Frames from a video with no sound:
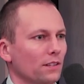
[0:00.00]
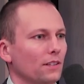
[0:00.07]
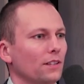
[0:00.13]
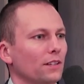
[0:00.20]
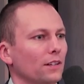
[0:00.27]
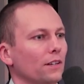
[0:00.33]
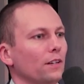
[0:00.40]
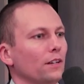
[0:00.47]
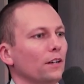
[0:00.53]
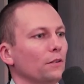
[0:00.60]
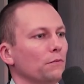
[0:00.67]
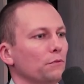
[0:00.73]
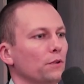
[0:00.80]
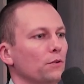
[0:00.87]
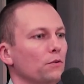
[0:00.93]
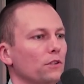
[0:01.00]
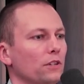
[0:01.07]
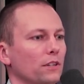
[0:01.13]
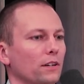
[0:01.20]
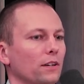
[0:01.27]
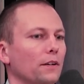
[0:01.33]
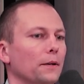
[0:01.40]
If we look
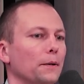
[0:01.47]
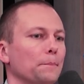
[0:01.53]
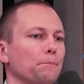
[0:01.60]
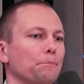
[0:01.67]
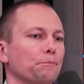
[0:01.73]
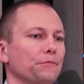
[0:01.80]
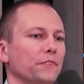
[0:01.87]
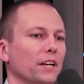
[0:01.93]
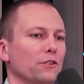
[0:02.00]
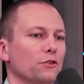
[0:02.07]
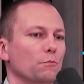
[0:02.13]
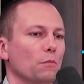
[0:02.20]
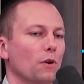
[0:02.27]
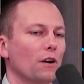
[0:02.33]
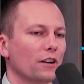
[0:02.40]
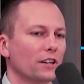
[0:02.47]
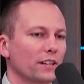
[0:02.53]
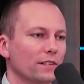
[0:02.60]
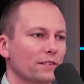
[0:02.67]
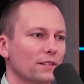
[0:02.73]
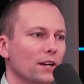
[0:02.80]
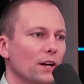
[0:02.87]
at the
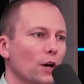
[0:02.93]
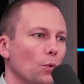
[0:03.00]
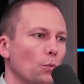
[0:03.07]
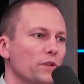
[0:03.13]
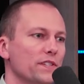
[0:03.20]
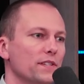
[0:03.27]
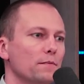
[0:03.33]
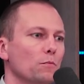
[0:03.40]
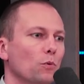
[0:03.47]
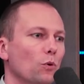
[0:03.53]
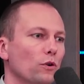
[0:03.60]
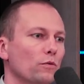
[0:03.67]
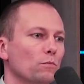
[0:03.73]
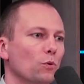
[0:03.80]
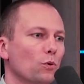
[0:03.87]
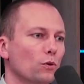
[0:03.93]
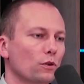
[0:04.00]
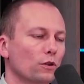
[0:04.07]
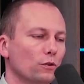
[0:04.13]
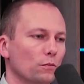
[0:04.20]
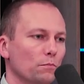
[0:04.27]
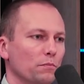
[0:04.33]
market, we see more and more
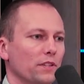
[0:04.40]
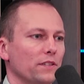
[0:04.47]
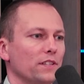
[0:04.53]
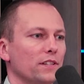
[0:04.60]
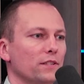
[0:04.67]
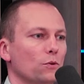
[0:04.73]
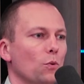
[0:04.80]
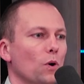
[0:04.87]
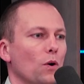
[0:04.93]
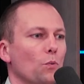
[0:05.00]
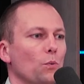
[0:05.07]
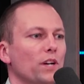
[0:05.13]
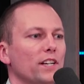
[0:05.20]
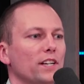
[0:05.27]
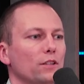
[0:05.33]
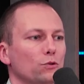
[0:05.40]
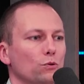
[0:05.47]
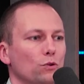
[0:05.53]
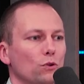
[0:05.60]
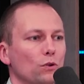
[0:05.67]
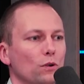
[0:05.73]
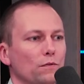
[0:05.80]
companies who are willing to
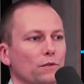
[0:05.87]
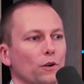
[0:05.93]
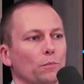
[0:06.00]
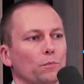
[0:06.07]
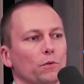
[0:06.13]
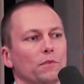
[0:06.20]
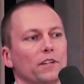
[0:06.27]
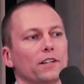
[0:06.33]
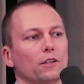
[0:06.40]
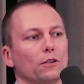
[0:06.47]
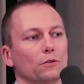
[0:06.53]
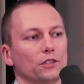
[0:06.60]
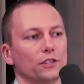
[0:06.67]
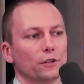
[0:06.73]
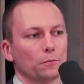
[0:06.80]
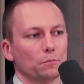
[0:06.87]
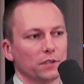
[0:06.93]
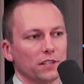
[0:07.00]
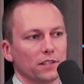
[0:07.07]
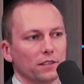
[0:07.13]
go for a public cloud ERP.